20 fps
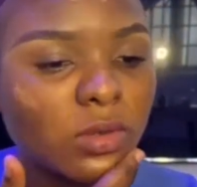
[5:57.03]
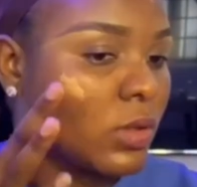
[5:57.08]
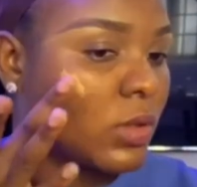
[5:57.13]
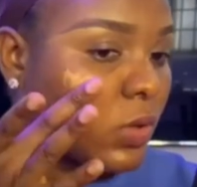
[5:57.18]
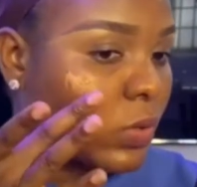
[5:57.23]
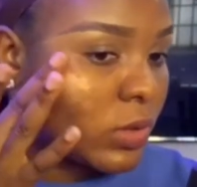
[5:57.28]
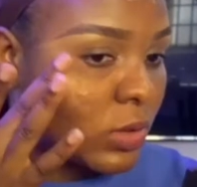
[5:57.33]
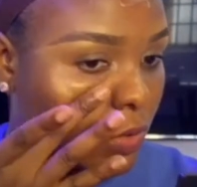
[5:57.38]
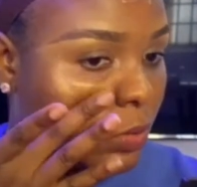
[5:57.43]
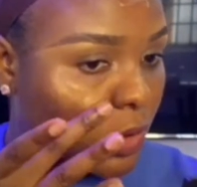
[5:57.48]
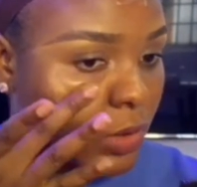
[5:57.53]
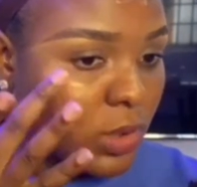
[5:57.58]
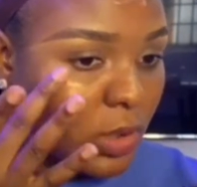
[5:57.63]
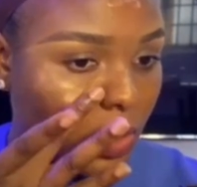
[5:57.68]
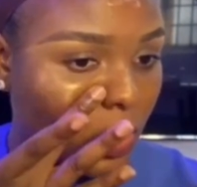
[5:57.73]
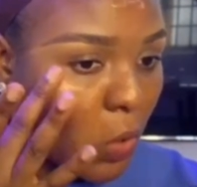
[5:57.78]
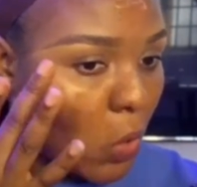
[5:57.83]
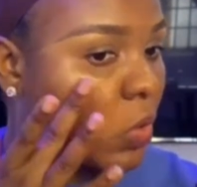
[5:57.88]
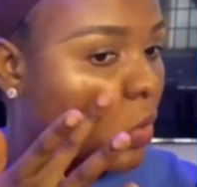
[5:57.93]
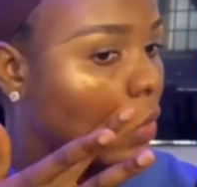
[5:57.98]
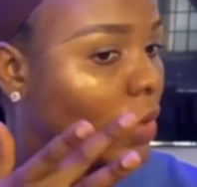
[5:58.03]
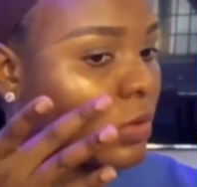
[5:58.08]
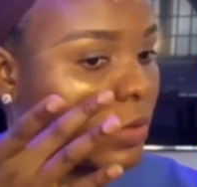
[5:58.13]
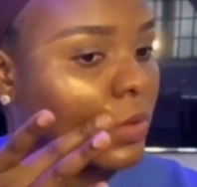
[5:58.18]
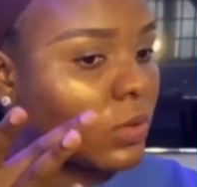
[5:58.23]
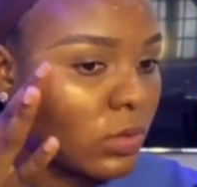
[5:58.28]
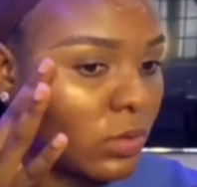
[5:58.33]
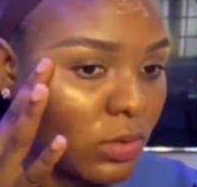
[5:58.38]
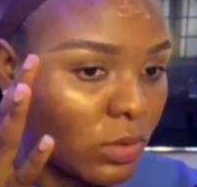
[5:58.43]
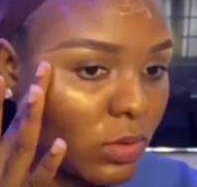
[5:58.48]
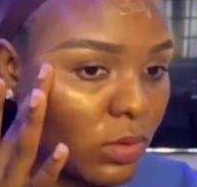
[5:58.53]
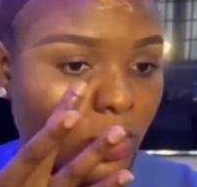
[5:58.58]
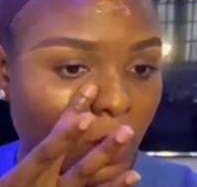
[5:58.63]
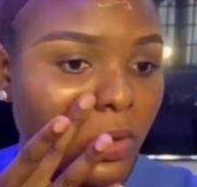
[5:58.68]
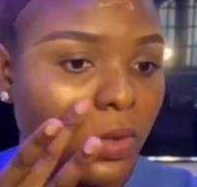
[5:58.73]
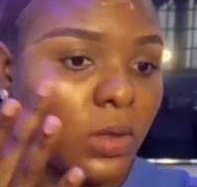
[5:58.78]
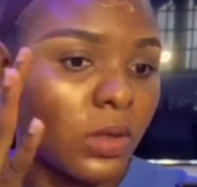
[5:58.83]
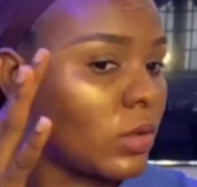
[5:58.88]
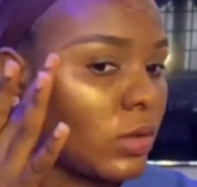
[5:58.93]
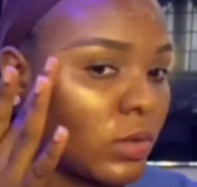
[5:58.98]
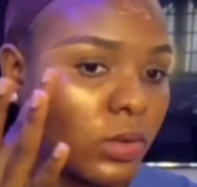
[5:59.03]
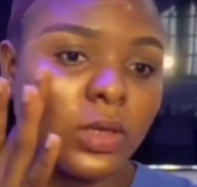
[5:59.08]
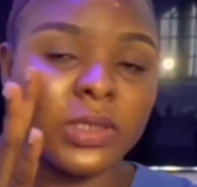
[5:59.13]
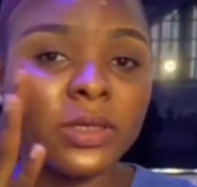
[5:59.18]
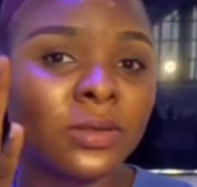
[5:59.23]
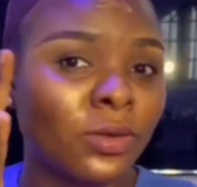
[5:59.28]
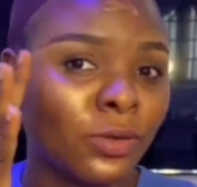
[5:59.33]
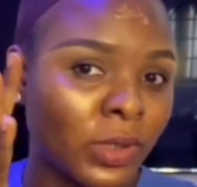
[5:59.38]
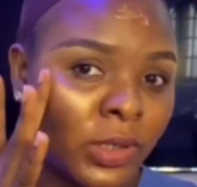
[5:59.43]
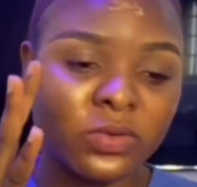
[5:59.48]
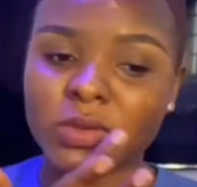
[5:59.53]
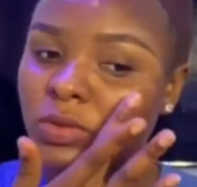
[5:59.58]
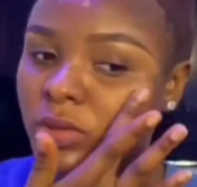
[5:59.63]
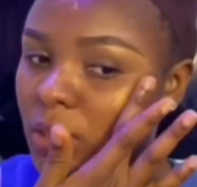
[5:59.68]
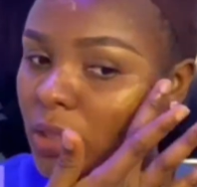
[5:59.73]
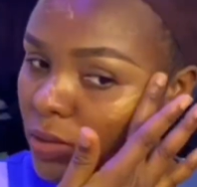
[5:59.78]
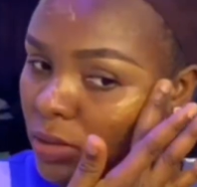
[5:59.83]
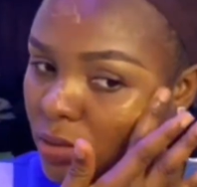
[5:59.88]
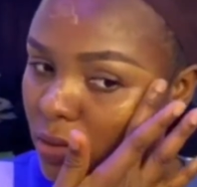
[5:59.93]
right into my skin. I think it's just your skin.